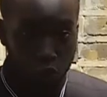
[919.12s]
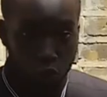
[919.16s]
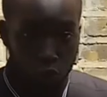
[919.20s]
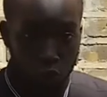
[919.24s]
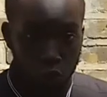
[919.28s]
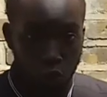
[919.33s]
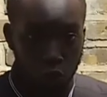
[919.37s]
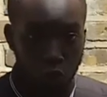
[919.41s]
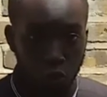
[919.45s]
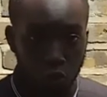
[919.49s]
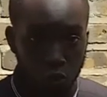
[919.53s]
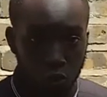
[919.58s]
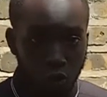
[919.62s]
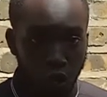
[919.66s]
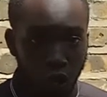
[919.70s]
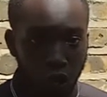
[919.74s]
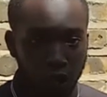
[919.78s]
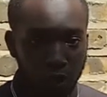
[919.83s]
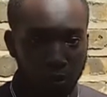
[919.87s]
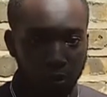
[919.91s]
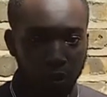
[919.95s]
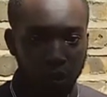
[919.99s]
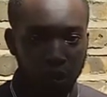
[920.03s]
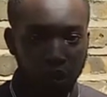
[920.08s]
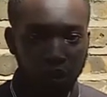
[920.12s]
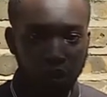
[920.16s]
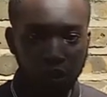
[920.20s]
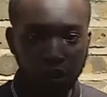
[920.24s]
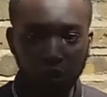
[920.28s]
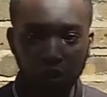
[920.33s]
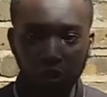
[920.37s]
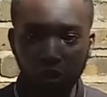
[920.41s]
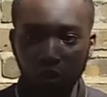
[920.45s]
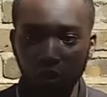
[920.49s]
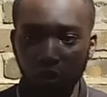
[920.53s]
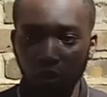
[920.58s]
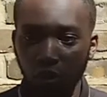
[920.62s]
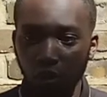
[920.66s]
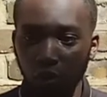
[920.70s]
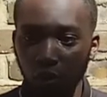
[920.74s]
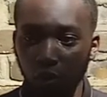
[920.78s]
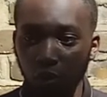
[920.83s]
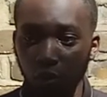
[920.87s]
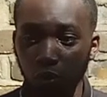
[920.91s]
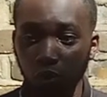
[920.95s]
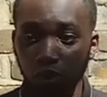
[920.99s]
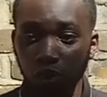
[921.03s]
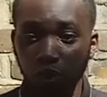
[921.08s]
you are the person
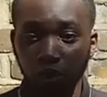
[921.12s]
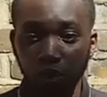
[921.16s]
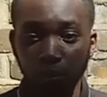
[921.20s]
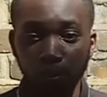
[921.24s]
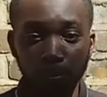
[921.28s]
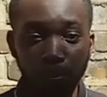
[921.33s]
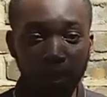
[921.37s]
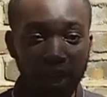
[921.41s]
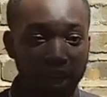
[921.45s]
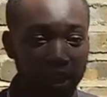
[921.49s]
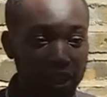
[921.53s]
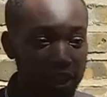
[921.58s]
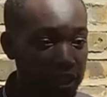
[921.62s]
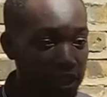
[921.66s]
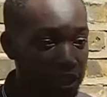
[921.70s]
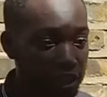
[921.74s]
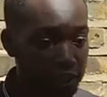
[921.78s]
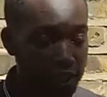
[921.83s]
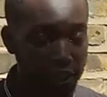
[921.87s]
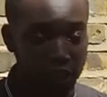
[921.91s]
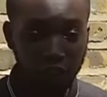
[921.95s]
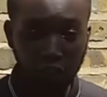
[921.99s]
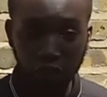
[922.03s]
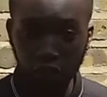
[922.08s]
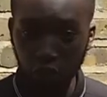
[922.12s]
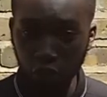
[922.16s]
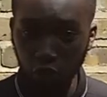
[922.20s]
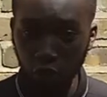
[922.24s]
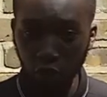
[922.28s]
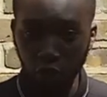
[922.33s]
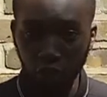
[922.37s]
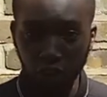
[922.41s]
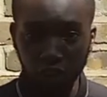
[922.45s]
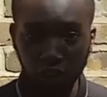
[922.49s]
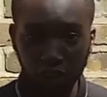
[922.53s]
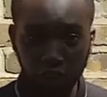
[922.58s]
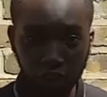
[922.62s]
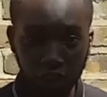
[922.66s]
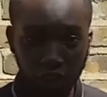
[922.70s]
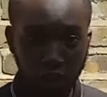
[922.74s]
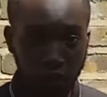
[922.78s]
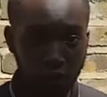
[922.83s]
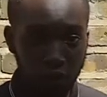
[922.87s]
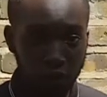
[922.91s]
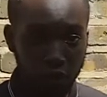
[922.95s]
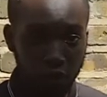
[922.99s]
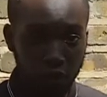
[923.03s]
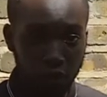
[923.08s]
who's making decisions and choices.
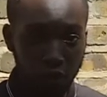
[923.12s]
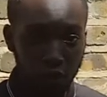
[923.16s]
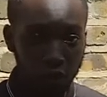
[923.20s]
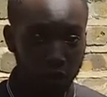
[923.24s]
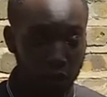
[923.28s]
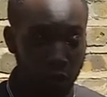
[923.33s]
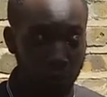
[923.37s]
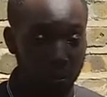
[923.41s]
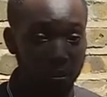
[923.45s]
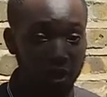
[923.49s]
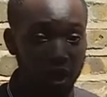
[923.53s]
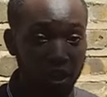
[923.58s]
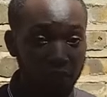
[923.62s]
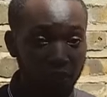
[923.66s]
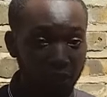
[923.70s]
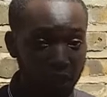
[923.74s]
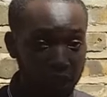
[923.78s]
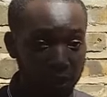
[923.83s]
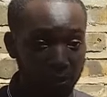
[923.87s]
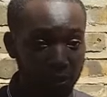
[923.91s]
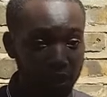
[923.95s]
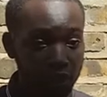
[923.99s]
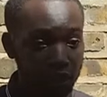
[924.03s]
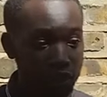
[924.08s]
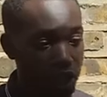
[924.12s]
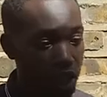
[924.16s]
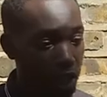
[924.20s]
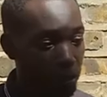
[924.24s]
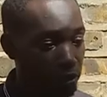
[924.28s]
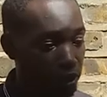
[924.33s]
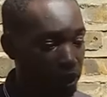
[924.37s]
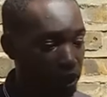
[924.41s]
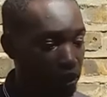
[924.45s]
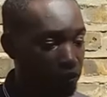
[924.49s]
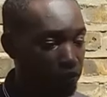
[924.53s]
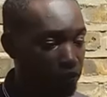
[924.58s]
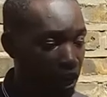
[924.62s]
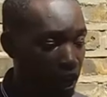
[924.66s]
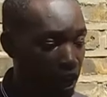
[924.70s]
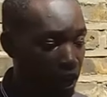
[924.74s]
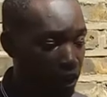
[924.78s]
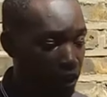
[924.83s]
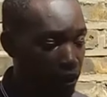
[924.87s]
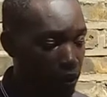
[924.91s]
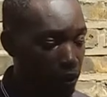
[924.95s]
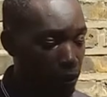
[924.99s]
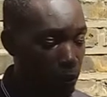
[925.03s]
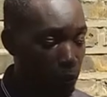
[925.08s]
I mean, you know, to me, fundamentally, I believe
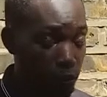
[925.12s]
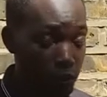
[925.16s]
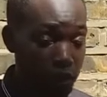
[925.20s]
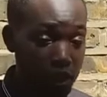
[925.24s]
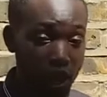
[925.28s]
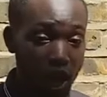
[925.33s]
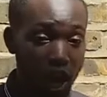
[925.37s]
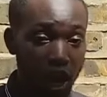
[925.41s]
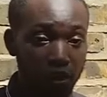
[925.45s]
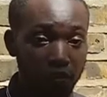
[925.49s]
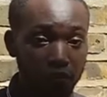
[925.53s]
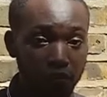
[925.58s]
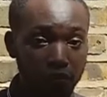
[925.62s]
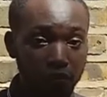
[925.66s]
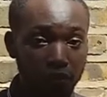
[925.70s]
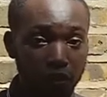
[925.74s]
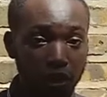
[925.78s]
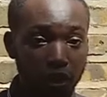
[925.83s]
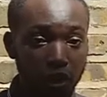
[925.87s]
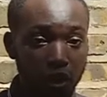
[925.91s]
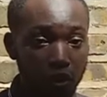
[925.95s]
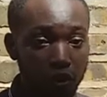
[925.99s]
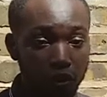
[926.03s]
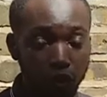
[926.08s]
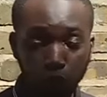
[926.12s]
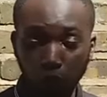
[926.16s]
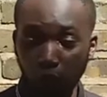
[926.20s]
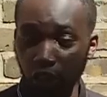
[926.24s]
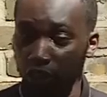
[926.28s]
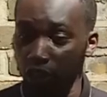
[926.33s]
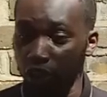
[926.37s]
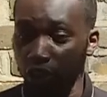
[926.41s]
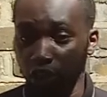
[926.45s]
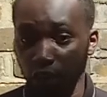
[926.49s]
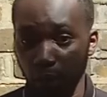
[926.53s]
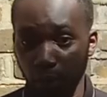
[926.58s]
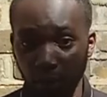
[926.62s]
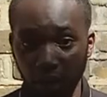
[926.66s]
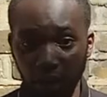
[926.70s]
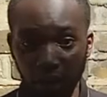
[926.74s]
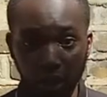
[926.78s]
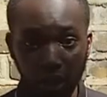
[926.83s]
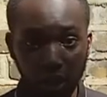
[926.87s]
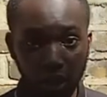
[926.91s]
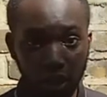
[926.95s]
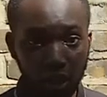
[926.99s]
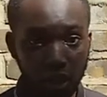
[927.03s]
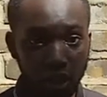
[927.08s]
that we have choices to
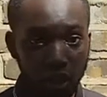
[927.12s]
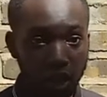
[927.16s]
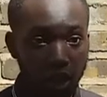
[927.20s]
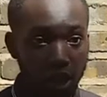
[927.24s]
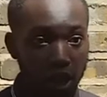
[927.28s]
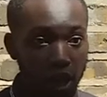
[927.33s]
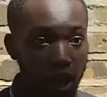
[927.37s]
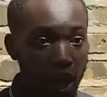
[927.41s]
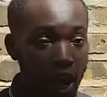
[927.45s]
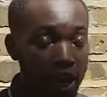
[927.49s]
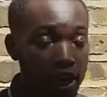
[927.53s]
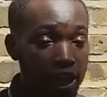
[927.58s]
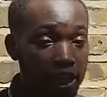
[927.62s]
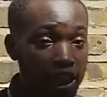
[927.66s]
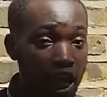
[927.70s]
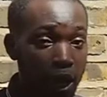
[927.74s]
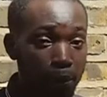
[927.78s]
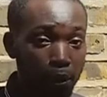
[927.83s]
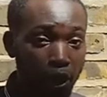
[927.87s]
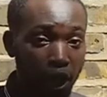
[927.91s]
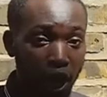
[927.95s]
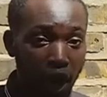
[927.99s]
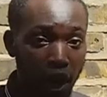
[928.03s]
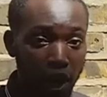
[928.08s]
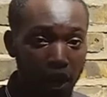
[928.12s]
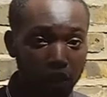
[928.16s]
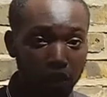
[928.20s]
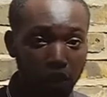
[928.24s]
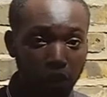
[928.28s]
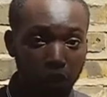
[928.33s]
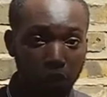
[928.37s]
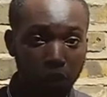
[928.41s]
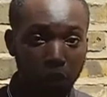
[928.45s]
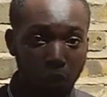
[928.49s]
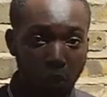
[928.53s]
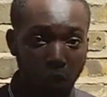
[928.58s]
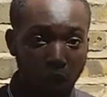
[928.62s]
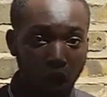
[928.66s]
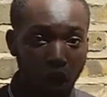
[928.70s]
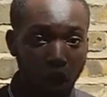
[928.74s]
make. And the type of character you